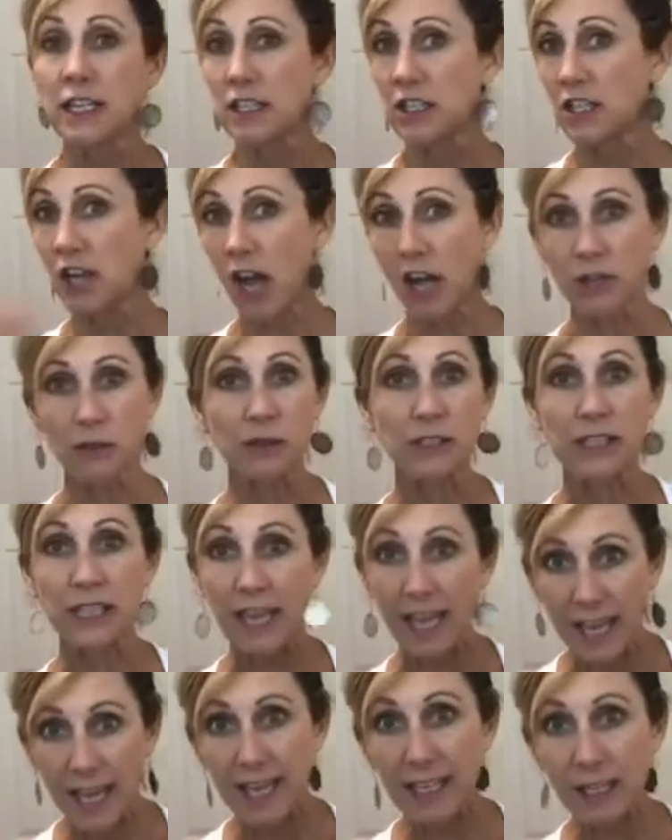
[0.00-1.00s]
not using
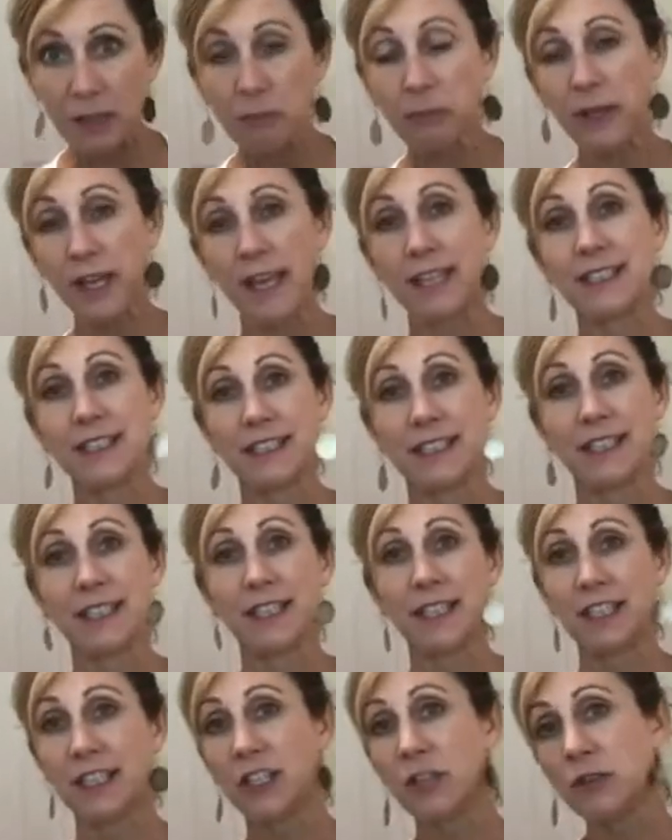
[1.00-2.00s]
any plastic,
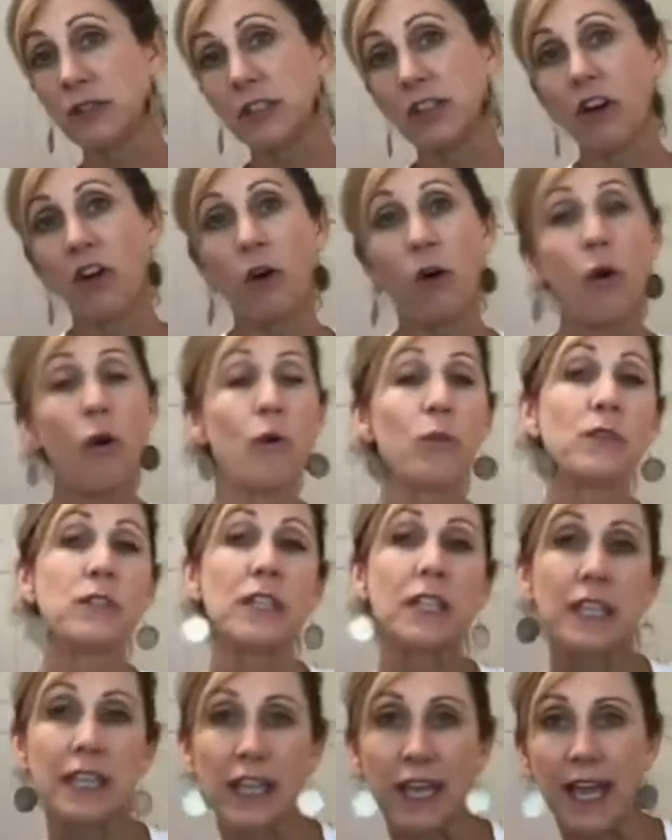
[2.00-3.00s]
like using
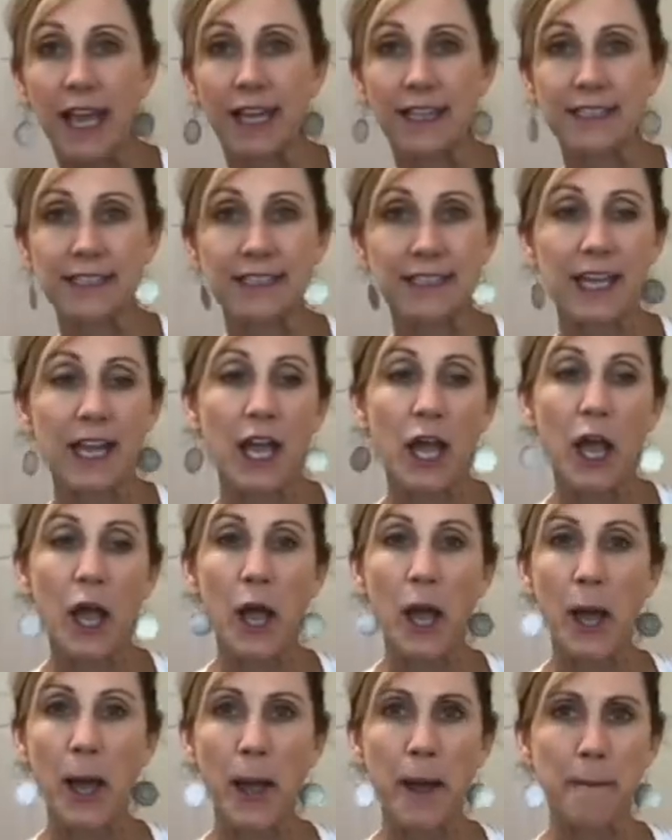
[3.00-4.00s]
only glass.
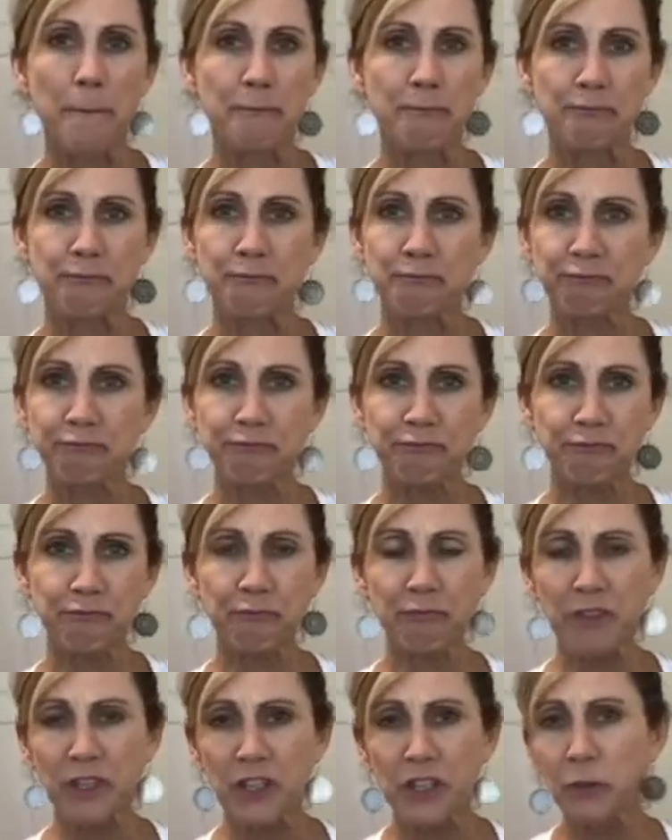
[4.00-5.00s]
Um,
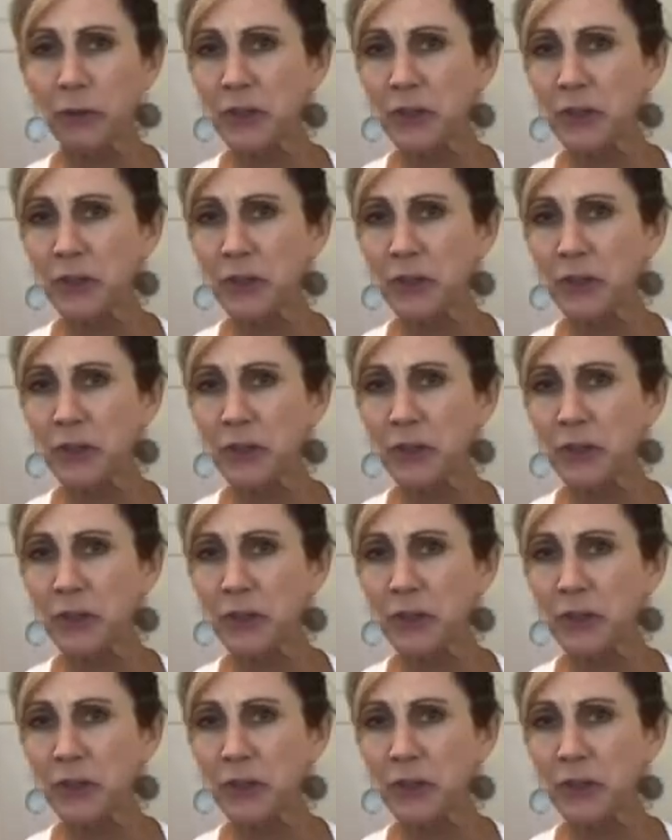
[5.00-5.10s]
and